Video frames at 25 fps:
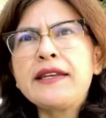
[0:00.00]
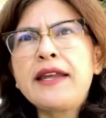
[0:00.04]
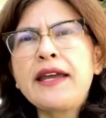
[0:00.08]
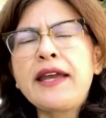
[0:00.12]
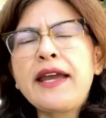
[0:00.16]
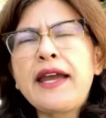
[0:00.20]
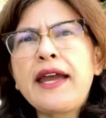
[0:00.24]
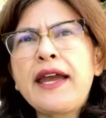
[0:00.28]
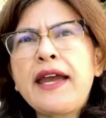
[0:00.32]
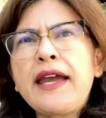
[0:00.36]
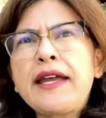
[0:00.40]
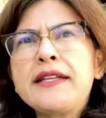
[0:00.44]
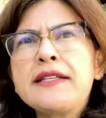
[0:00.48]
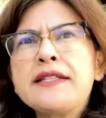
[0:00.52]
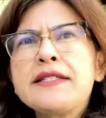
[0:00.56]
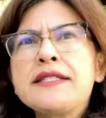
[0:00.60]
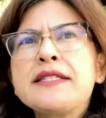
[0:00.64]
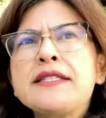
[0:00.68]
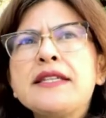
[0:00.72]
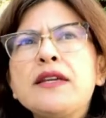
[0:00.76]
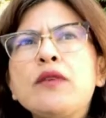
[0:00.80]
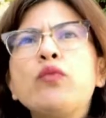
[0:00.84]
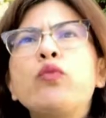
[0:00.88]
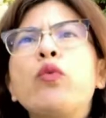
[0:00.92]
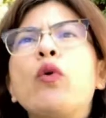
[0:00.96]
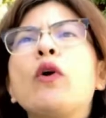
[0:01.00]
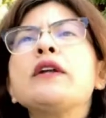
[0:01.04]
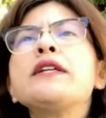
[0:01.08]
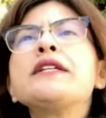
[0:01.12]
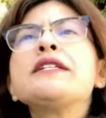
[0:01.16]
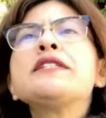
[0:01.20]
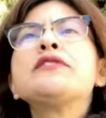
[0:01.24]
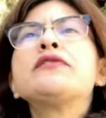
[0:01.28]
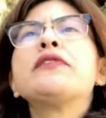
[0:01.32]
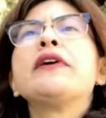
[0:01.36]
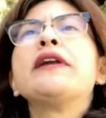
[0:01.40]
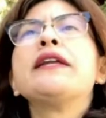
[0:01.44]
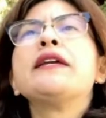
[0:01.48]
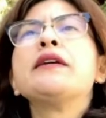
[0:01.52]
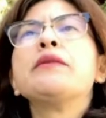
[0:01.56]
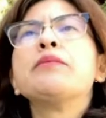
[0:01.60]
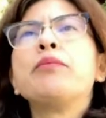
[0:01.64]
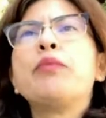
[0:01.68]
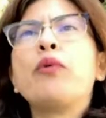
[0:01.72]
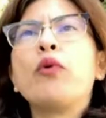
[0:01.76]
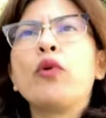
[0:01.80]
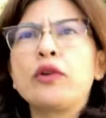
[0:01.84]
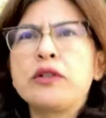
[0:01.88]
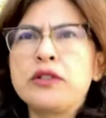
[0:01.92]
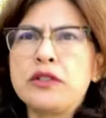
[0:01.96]
and see what is really
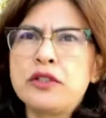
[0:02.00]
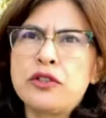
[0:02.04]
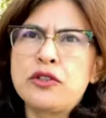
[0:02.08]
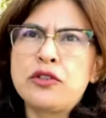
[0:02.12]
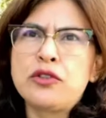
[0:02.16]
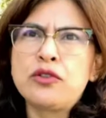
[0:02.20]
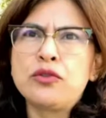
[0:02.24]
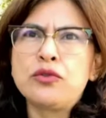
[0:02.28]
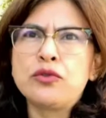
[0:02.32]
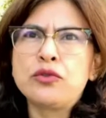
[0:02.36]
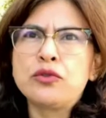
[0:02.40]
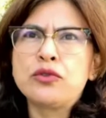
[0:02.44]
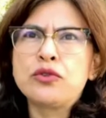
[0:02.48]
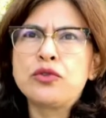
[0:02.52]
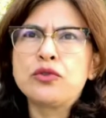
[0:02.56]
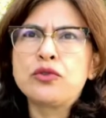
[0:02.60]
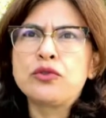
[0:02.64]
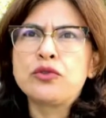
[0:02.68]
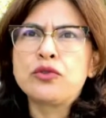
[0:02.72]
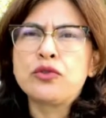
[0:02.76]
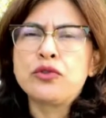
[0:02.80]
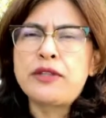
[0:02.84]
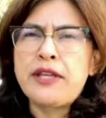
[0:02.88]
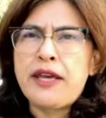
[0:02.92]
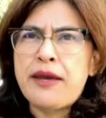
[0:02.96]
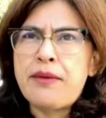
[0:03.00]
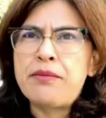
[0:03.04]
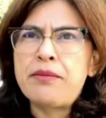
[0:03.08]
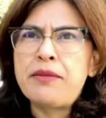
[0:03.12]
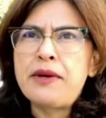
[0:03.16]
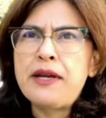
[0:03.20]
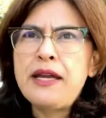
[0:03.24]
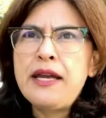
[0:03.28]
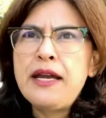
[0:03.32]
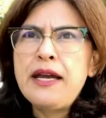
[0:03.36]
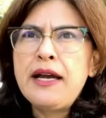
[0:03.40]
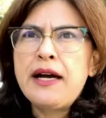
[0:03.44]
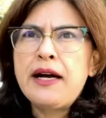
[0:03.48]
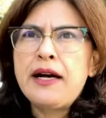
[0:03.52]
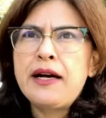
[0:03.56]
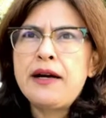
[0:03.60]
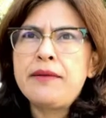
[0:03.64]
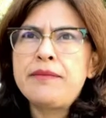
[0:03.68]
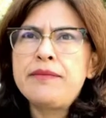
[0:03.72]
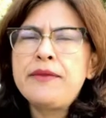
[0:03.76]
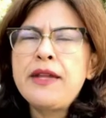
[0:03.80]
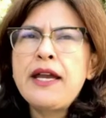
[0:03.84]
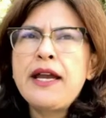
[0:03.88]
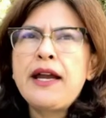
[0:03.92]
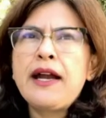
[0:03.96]
important to them.
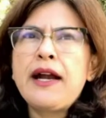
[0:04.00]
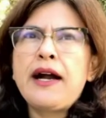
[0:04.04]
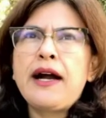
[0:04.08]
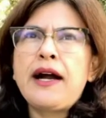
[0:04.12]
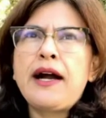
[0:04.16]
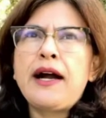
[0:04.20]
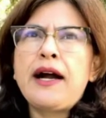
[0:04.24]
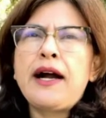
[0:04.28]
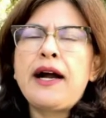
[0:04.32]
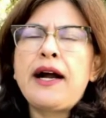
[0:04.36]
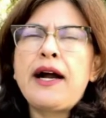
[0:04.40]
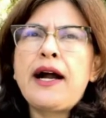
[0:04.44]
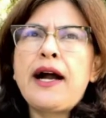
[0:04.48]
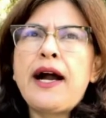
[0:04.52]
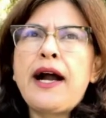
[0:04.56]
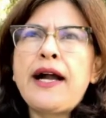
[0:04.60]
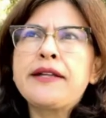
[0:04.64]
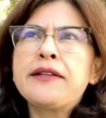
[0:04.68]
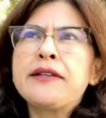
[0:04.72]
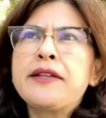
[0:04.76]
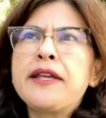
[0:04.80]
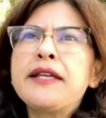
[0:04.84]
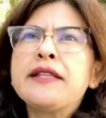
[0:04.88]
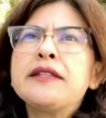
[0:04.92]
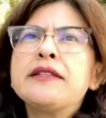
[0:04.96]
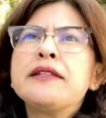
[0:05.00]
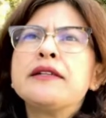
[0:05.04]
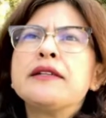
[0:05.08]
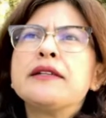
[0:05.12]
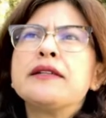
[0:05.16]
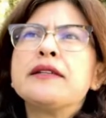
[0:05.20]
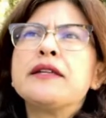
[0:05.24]
um, I think that